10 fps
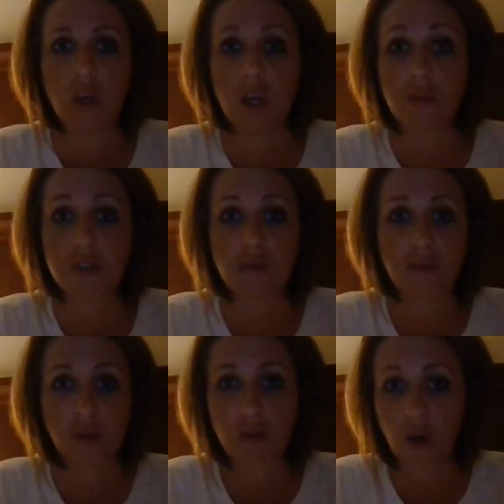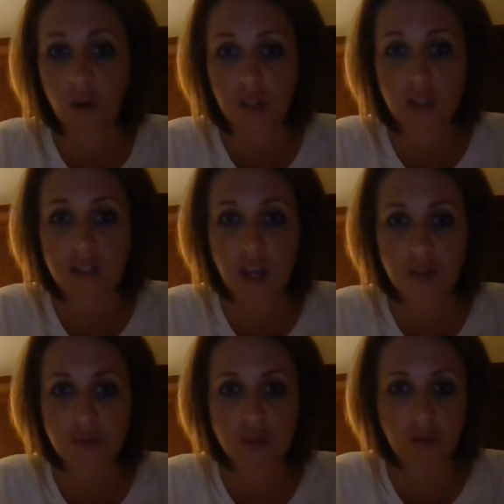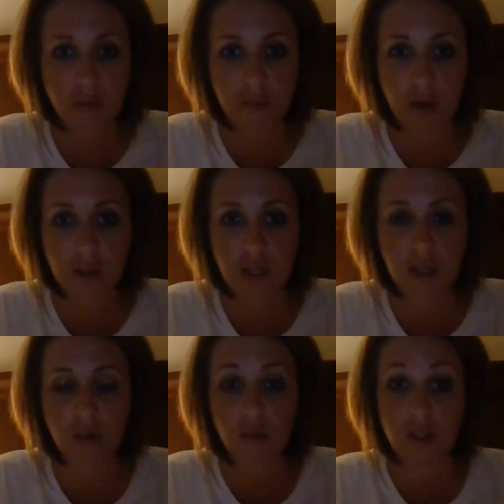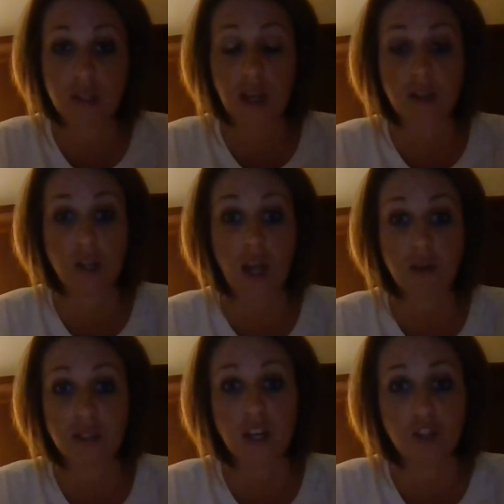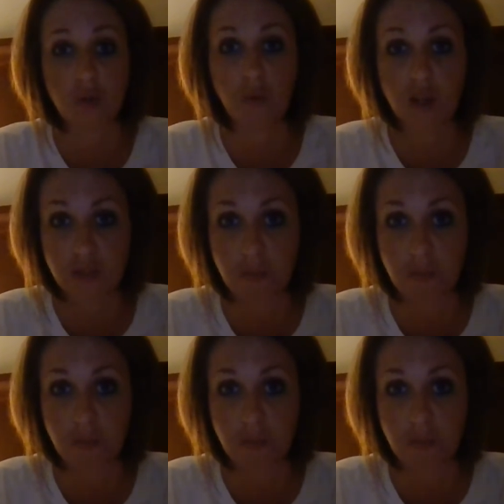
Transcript: He received a phone call that his house was going to be burned down. His house actually was